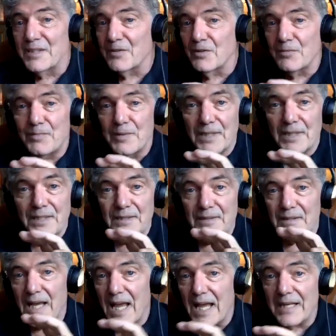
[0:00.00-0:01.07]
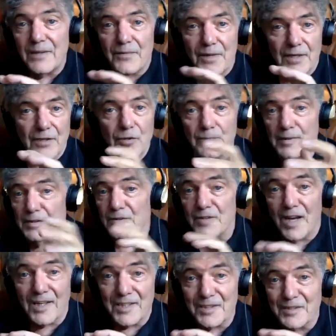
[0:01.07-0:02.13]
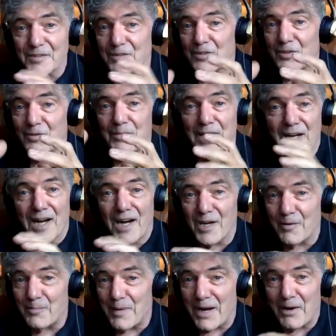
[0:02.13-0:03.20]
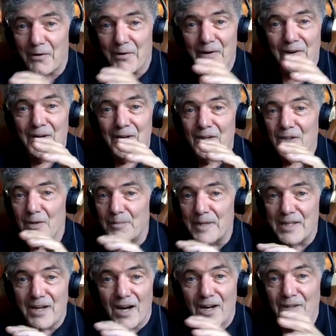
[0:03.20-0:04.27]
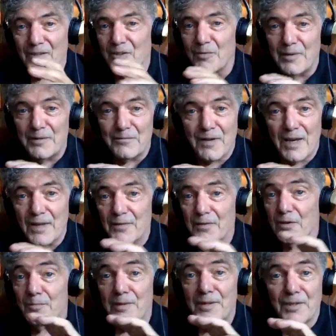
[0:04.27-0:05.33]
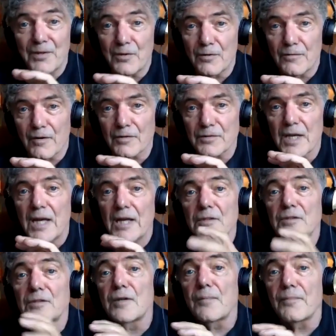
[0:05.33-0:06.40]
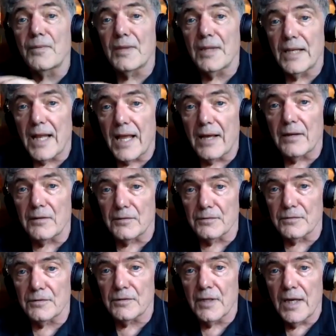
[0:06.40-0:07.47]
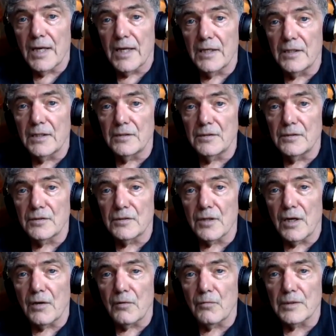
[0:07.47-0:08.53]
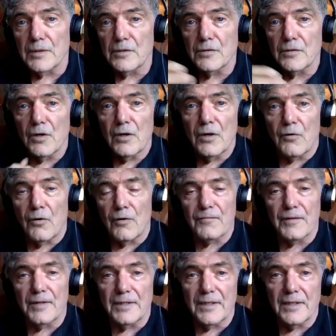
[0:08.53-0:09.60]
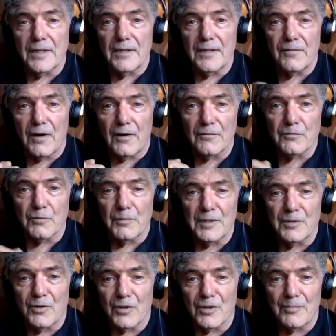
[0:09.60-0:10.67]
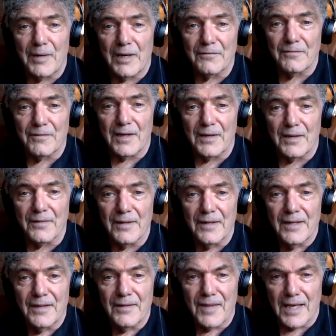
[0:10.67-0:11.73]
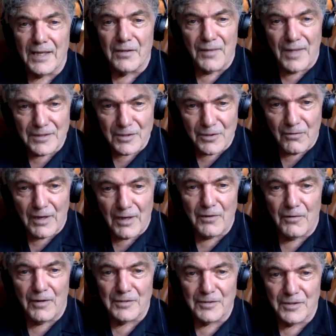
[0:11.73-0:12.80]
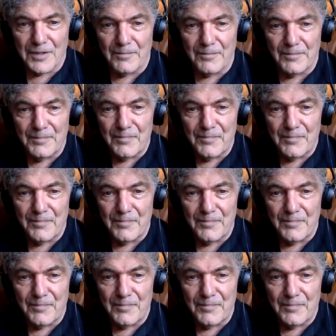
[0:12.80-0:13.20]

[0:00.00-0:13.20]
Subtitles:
could be anything, could be science, could be a higher power, could be God, could be faith, could be the universe. Something else is what's often involved when we talk about faith. Thank you. That's a great question.